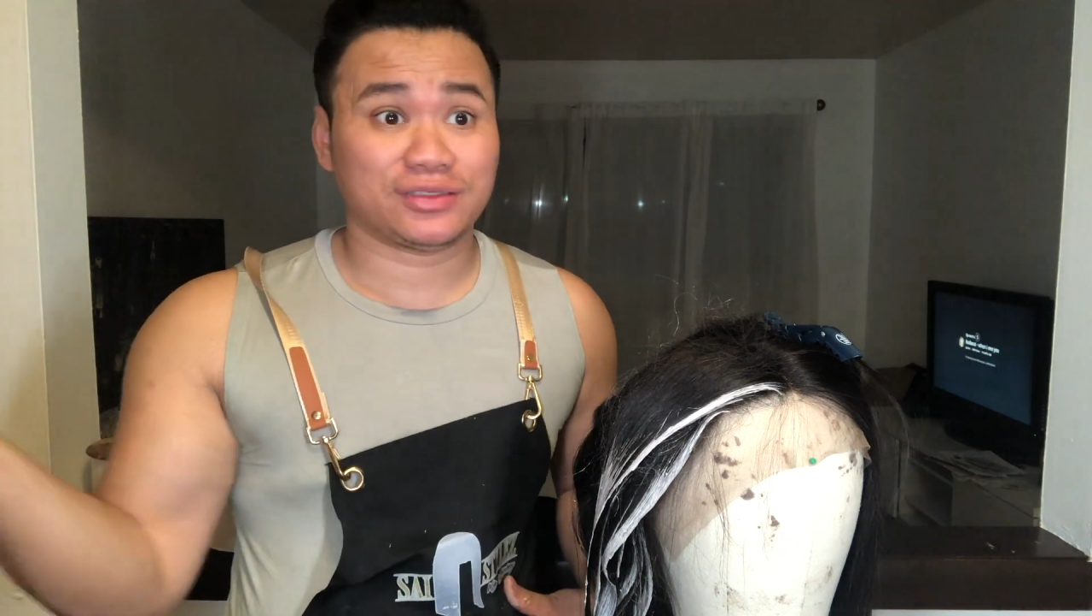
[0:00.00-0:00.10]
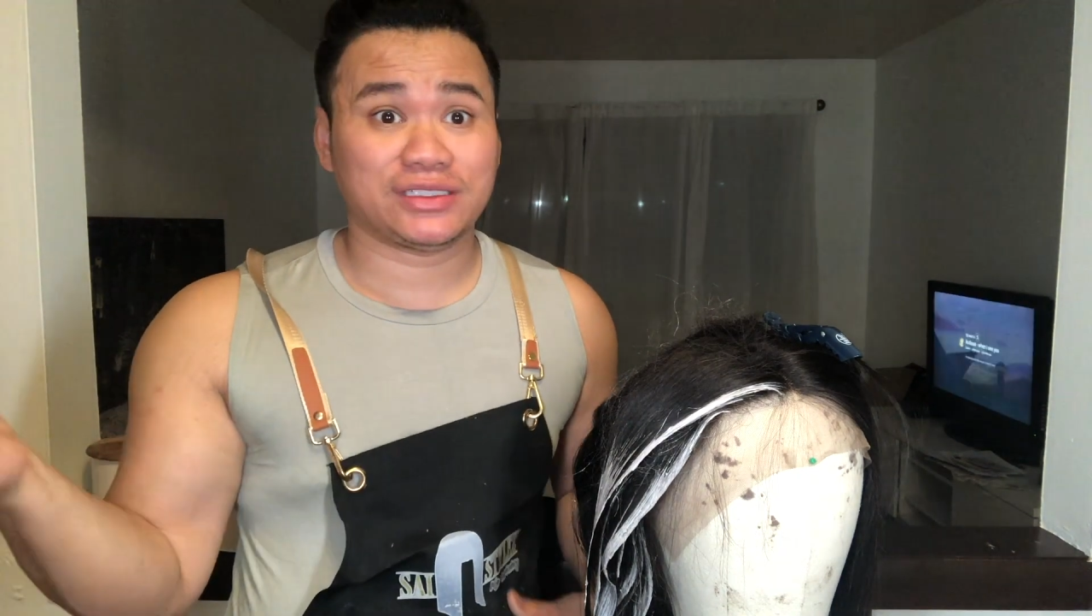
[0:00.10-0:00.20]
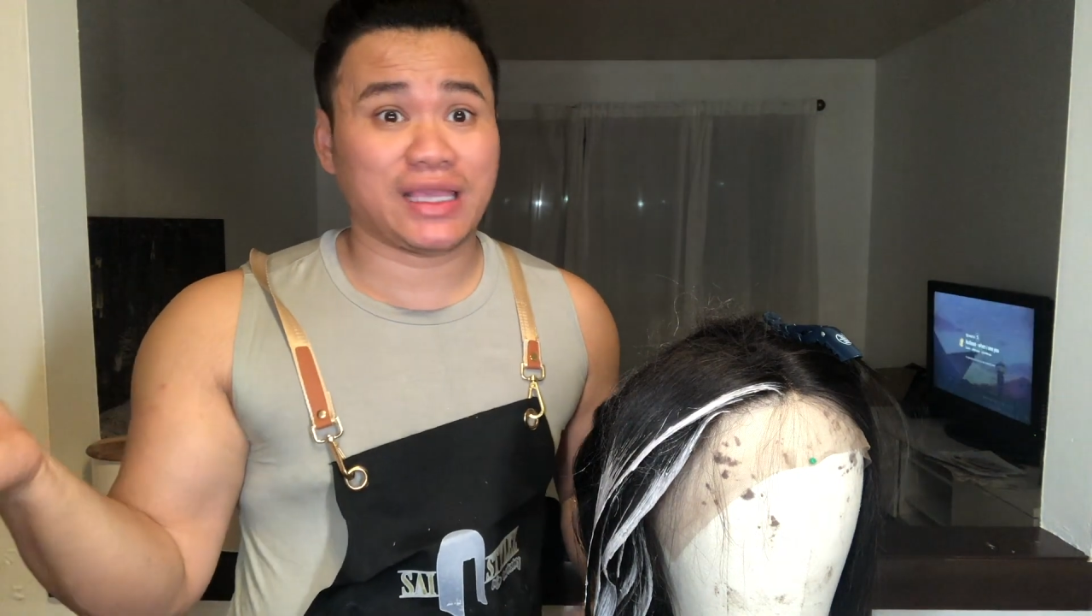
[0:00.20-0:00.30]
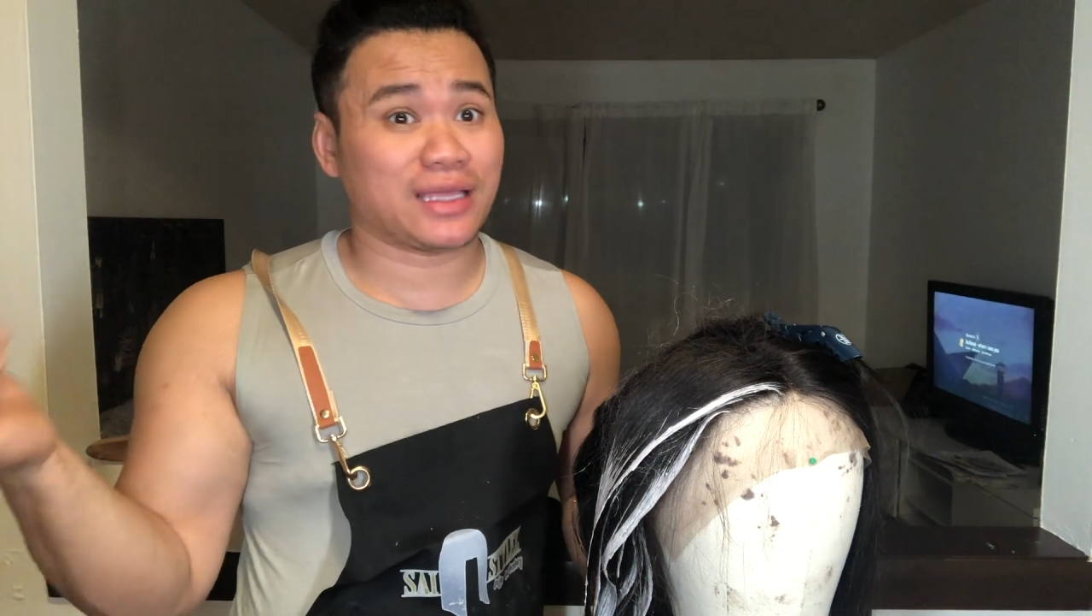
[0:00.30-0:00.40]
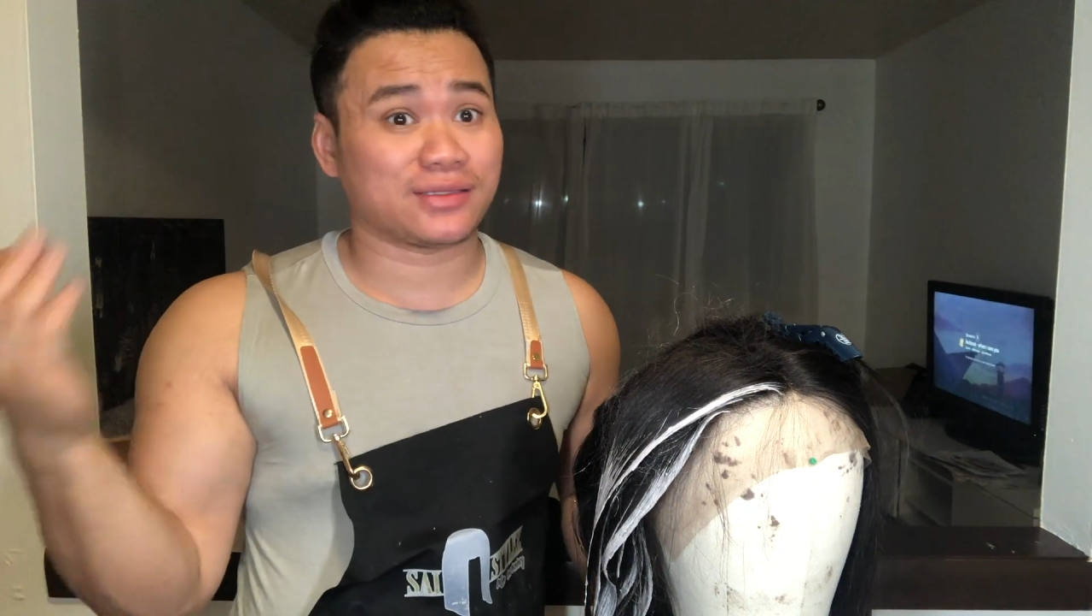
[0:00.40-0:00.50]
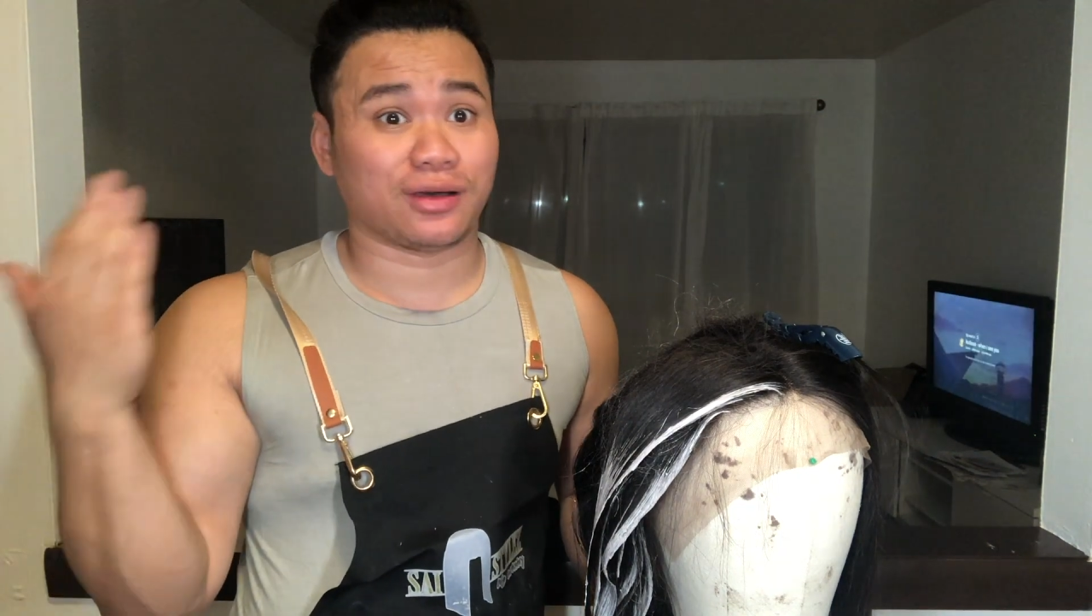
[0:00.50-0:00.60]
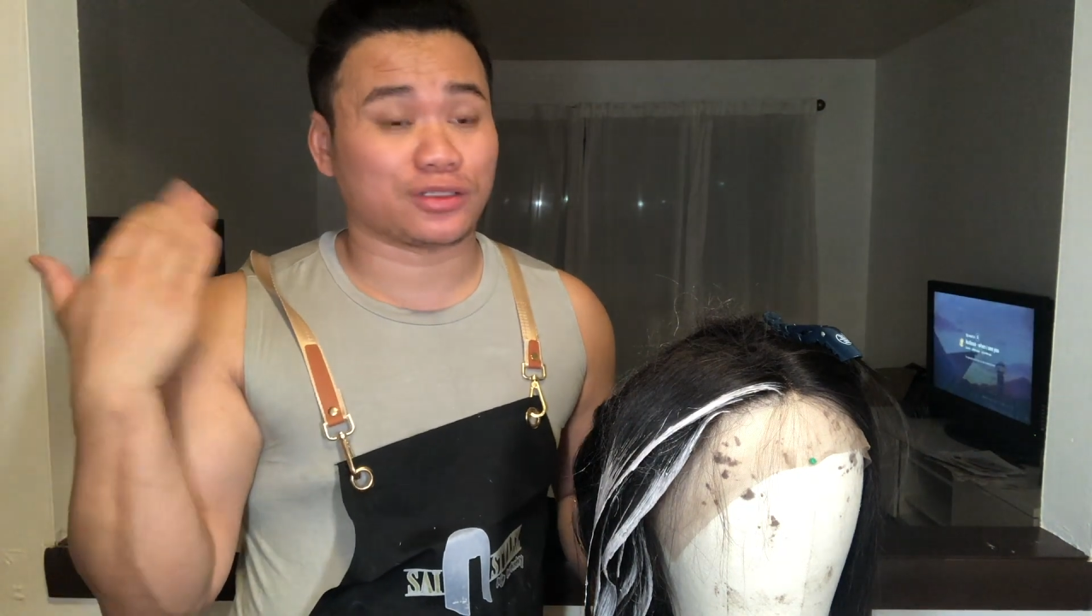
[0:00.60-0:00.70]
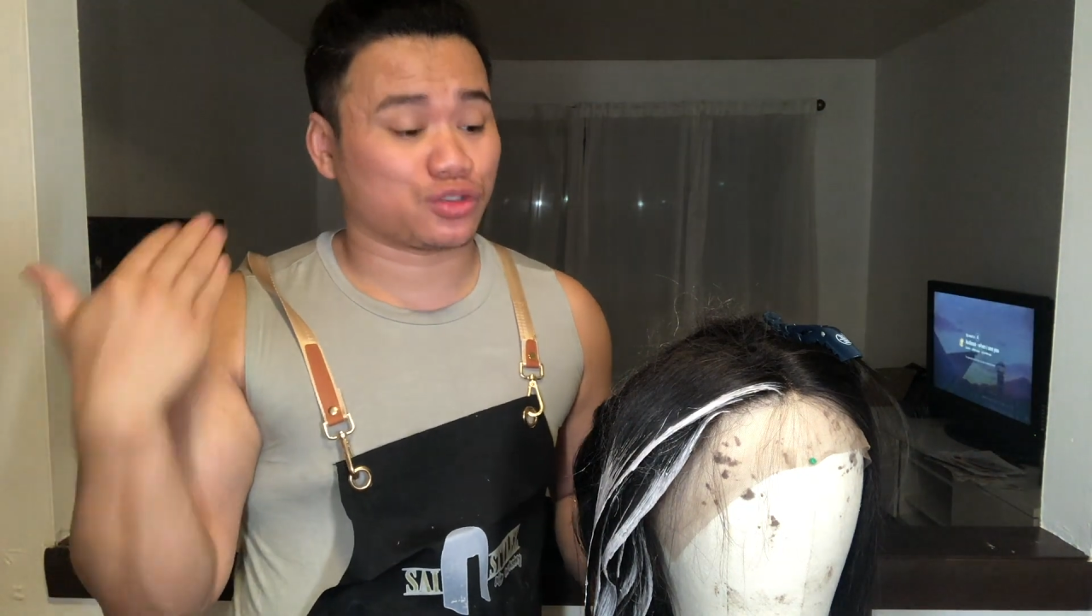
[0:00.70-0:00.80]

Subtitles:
she has a